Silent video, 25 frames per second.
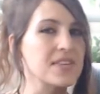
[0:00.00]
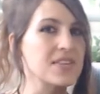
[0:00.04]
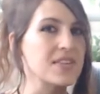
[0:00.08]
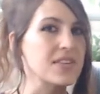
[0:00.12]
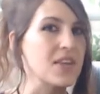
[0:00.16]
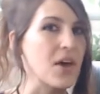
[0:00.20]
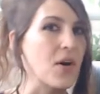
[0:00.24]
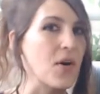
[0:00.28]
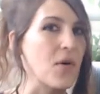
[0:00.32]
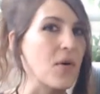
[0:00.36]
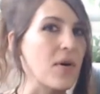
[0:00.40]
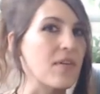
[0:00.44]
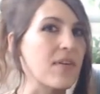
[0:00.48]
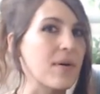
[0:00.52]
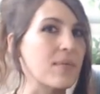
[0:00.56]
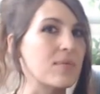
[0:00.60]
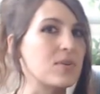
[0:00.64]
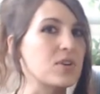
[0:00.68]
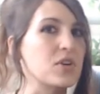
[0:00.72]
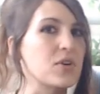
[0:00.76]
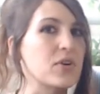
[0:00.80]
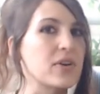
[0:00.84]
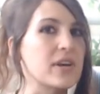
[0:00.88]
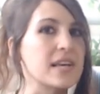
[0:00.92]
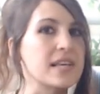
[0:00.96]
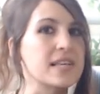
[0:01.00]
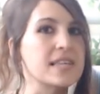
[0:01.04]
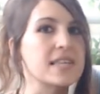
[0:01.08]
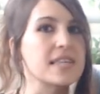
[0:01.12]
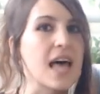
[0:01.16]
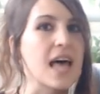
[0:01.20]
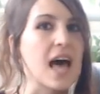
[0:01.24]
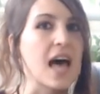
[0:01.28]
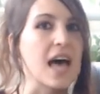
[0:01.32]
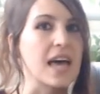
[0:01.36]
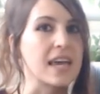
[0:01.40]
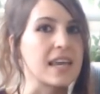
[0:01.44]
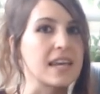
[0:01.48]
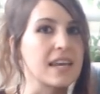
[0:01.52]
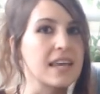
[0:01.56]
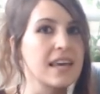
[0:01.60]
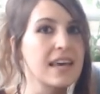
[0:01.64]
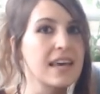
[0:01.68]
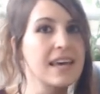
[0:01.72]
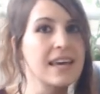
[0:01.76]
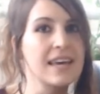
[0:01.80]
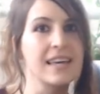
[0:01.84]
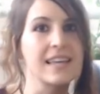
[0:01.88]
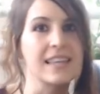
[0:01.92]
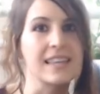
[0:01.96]
so if I'm doing side
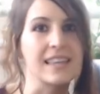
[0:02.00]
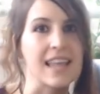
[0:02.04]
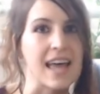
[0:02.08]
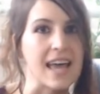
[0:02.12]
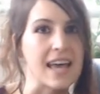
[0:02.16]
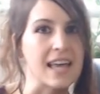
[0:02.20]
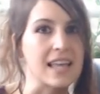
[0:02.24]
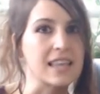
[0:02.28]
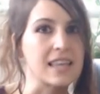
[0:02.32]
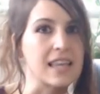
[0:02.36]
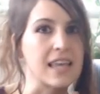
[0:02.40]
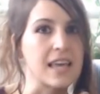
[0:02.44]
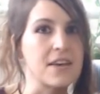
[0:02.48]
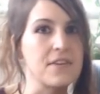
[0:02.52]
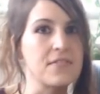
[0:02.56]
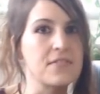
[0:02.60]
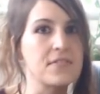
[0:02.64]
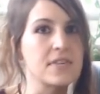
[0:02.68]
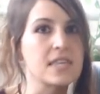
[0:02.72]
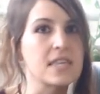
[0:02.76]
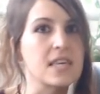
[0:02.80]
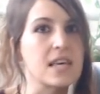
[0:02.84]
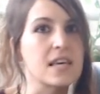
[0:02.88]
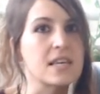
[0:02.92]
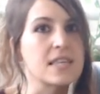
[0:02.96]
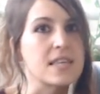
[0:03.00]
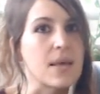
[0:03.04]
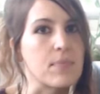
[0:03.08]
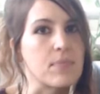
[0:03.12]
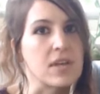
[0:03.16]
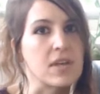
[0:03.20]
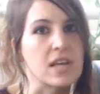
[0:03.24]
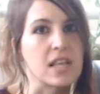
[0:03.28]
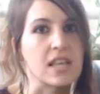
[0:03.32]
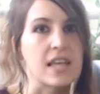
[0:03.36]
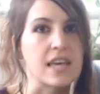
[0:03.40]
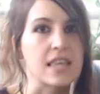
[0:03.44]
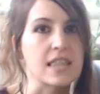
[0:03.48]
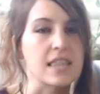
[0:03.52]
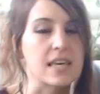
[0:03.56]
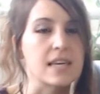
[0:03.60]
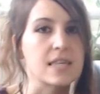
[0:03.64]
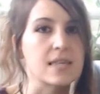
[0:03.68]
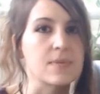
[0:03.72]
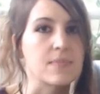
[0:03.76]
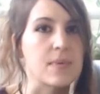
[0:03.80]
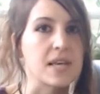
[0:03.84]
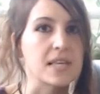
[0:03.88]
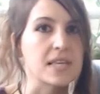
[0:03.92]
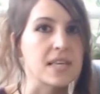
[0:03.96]
leg lifts, something like
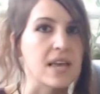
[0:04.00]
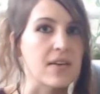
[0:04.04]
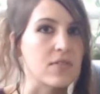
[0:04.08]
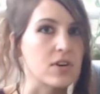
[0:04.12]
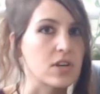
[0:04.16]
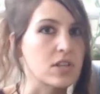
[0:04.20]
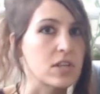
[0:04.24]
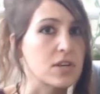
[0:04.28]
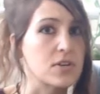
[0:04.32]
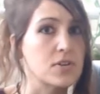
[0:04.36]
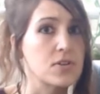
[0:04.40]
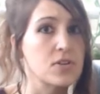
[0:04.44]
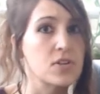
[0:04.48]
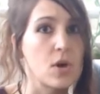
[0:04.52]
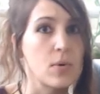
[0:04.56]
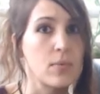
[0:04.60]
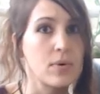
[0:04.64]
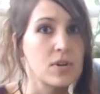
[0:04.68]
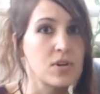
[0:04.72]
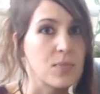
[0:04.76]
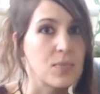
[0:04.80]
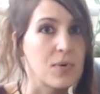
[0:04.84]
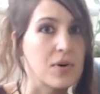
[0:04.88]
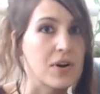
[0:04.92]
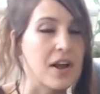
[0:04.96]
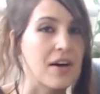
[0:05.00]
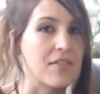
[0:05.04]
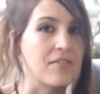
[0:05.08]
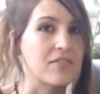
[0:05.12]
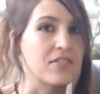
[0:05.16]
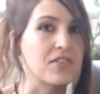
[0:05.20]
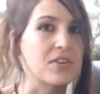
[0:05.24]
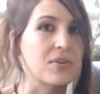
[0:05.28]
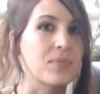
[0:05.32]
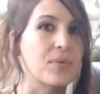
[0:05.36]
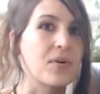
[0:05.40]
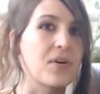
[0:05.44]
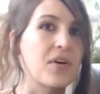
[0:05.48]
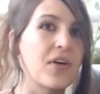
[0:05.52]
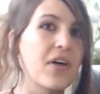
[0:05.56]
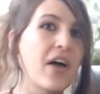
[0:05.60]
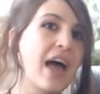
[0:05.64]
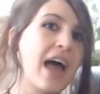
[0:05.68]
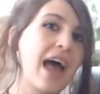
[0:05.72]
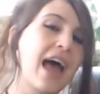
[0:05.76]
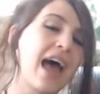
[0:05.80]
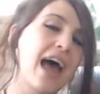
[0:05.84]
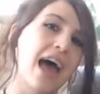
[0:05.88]
this makes everything so much more comfortable.